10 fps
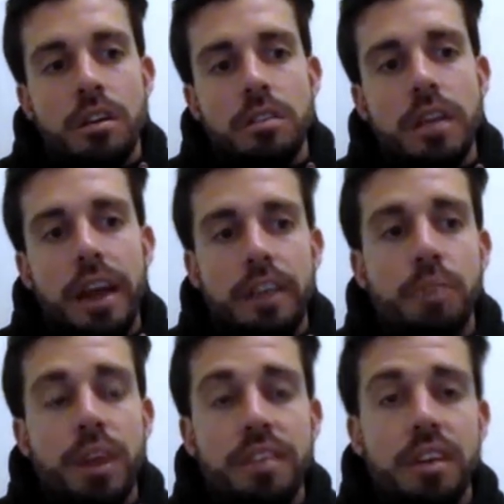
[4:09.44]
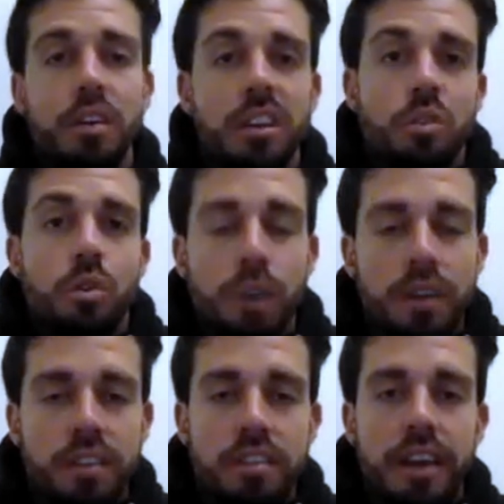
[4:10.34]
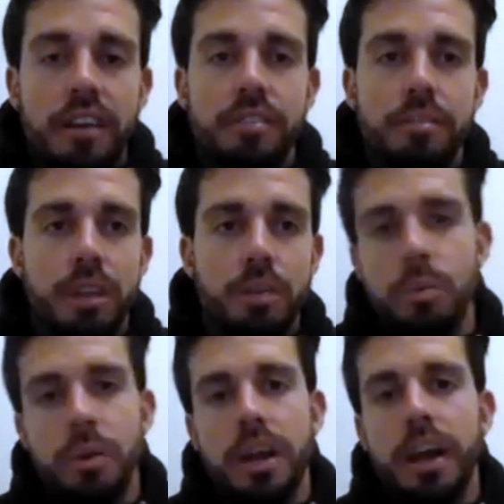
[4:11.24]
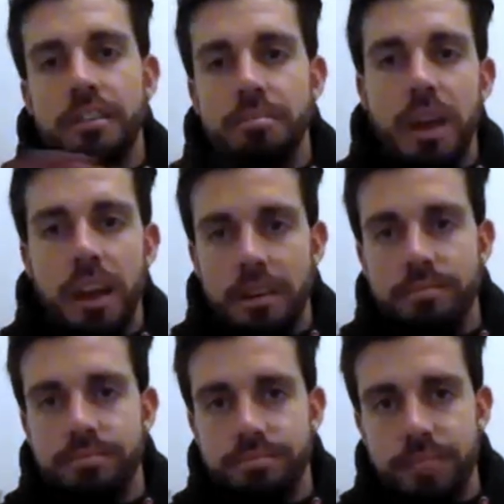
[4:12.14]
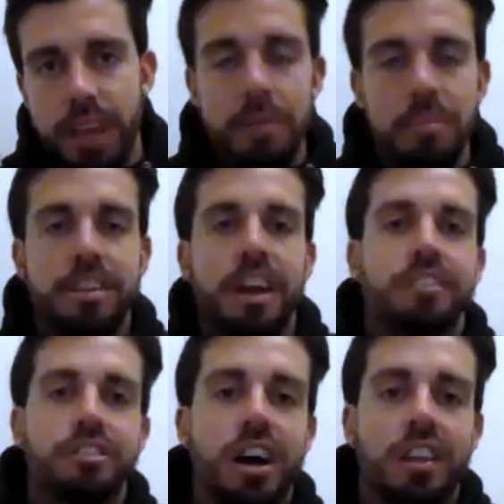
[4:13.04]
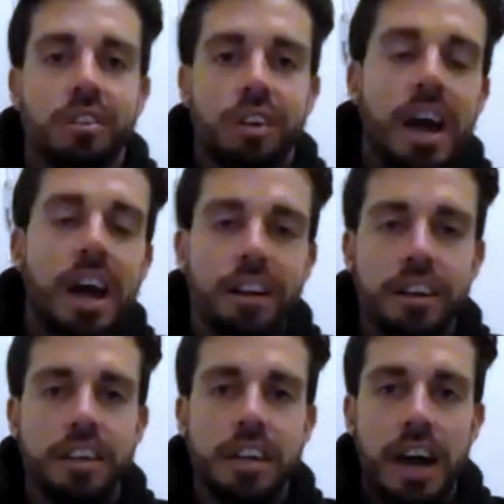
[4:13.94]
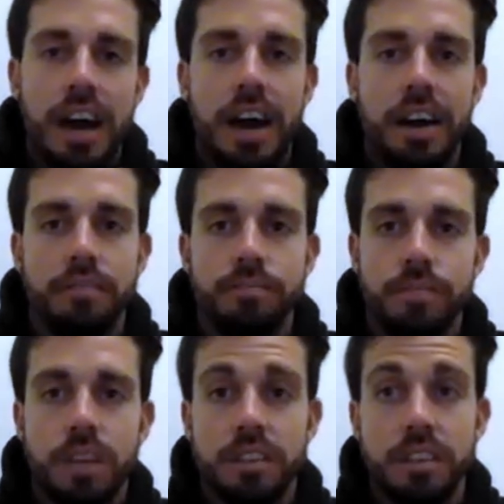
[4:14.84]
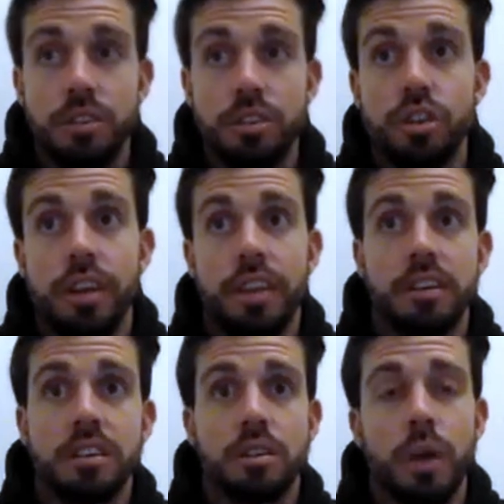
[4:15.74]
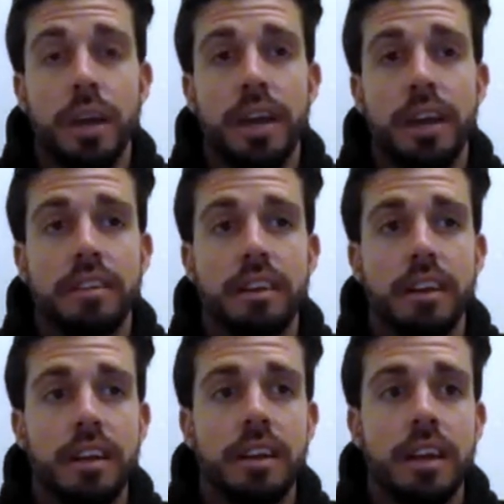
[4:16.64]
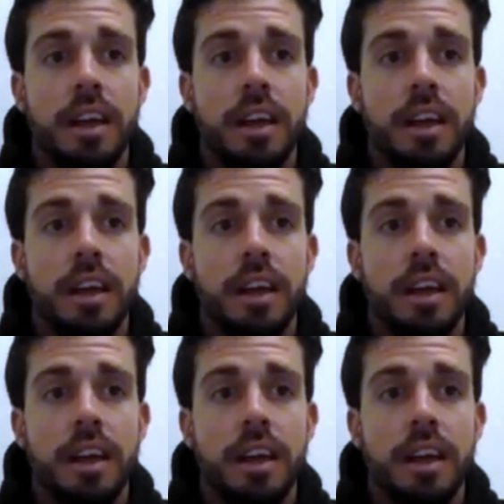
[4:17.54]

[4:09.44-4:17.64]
his own private setup from there, where we kind of paid him instead of Triathlon Canada, and continued to train there till 2018.